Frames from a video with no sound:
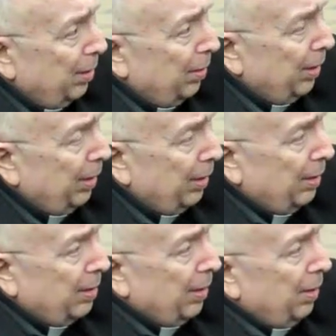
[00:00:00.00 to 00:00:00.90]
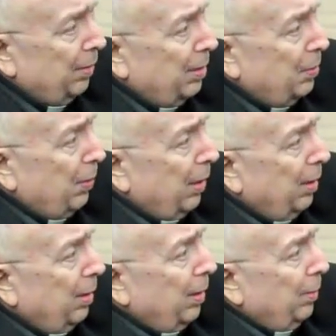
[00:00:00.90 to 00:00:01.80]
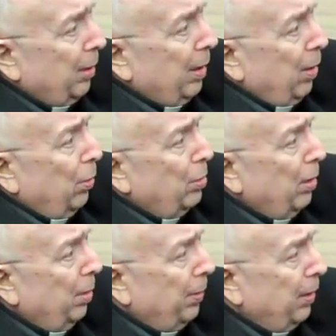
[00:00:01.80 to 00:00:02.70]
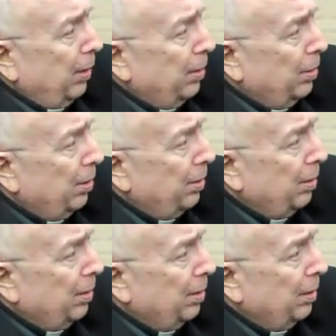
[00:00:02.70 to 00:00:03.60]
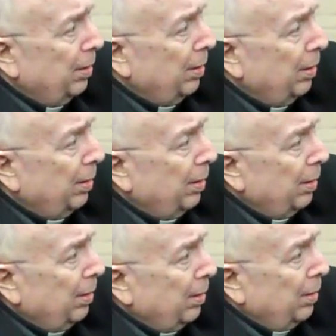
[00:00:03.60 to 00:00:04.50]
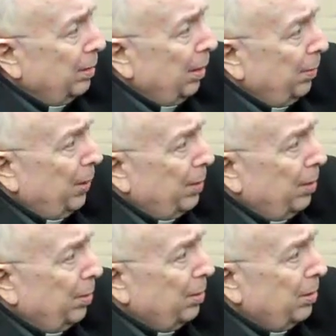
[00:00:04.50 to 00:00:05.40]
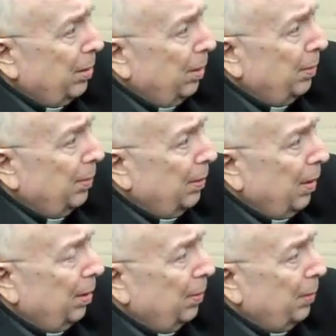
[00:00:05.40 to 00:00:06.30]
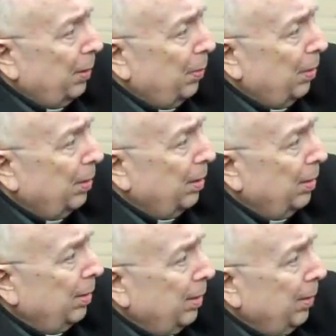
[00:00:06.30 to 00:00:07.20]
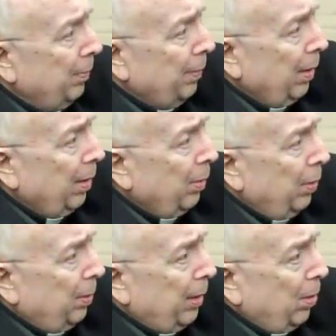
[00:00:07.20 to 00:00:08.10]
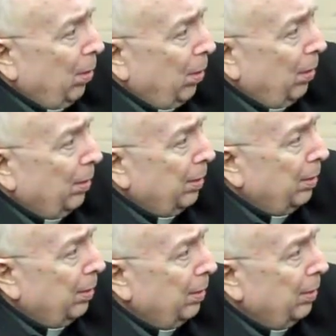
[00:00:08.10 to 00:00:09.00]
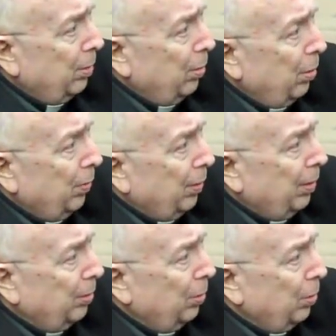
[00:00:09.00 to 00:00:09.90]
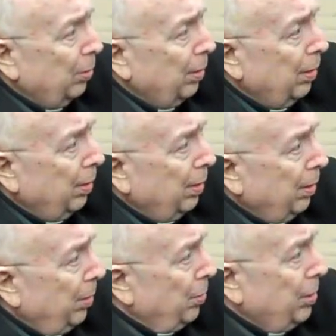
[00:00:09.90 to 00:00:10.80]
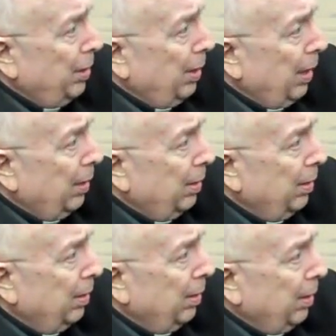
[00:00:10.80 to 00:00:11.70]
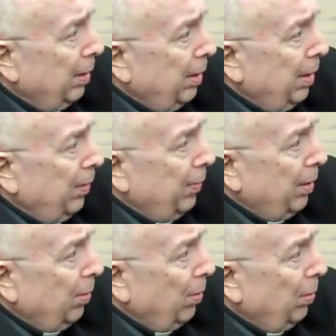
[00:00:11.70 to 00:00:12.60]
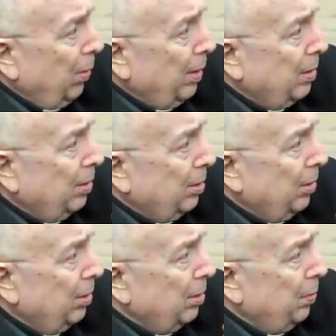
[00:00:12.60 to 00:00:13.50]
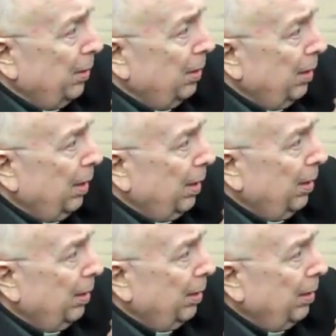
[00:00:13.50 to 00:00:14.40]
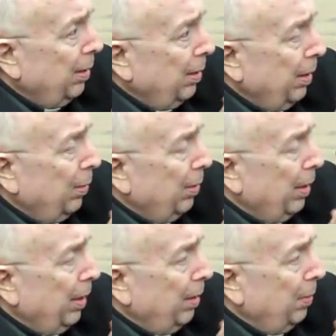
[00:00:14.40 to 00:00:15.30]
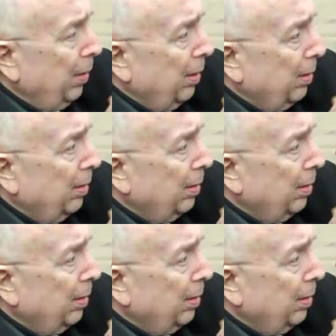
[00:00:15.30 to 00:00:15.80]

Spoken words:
okay, that takes care of this part, but now who's going to build the churches? Some bishops, some other people will be called to look for the truth using that. If the Lord wants the church built there, He will get it built.